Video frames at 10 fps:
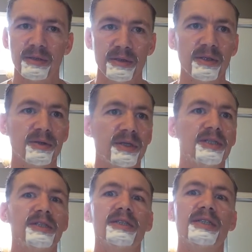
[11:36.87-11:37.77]
You know,
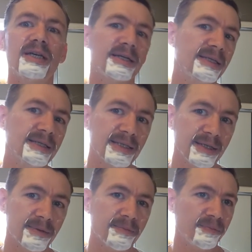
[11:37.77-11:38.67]
get you a technique
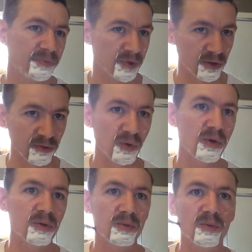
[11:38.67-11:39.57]
down of
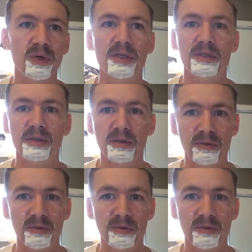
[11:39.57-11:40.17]
going one